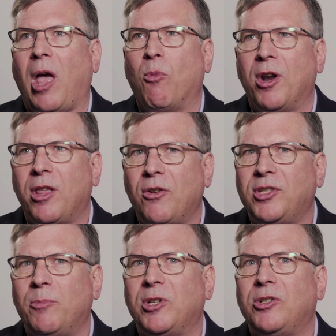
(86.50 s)
and one of
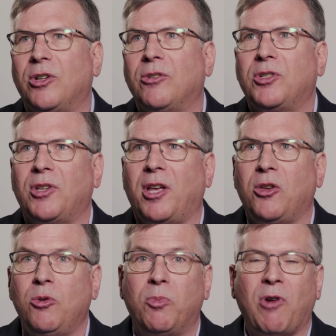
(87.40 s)
those imagers, uh,
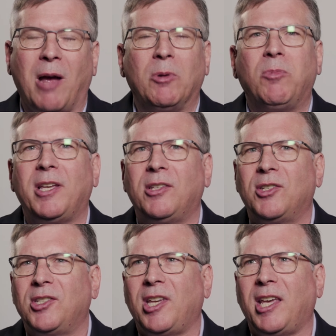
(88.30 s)
you probably
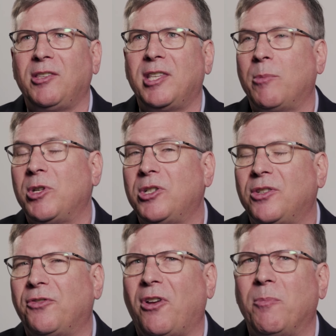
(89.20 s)
see the
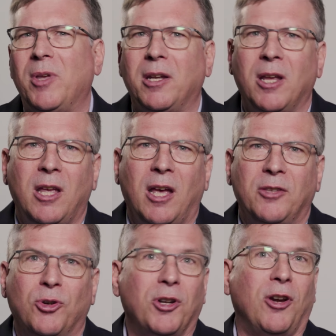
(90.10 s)
images from it
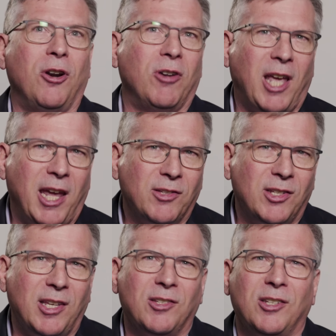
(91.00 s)
during the hurricane
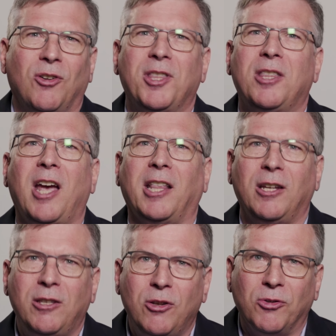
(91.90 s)
season on the
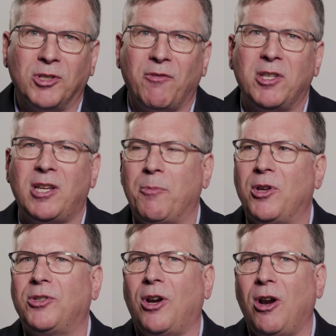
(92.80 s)
nightly news. Every time
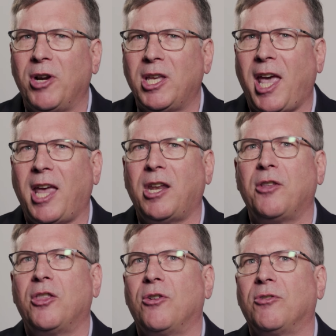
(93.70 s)
there's a hurricane
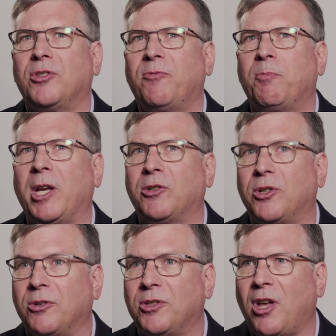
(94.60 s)
and there's
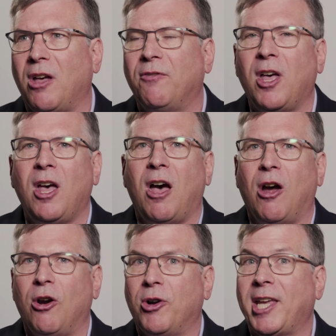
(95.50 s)
pictures of
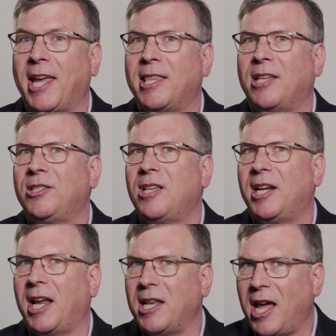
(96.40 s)
a hurricane that's
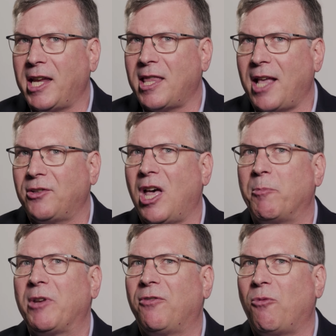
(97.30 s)
done at night, that's
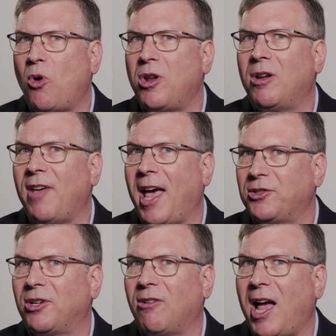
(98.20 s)
coming from one of
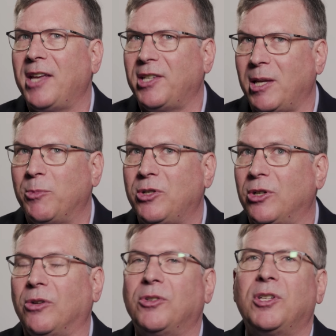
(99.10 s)
SRI's
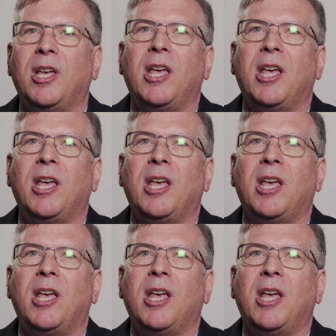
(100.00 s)
imagers.